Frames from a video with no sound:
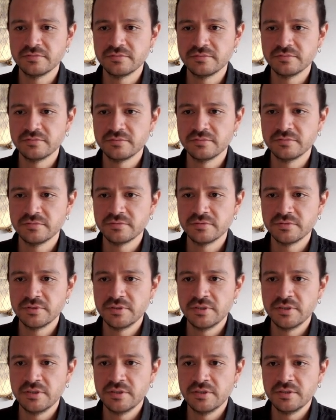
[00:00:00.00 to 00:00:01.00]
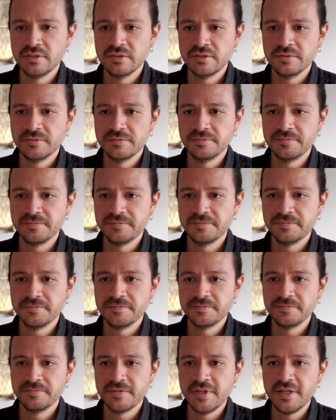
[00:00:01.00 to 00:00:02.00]

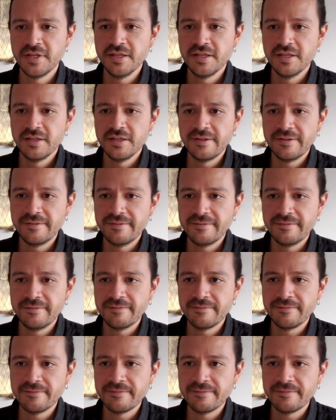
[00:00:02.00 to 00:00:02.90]
Nobody speaks.